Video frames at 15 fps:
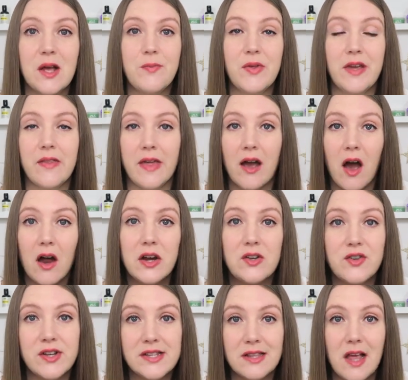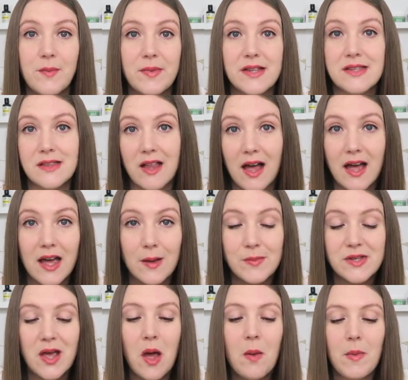I'm thinking like oranges, lemons, limes,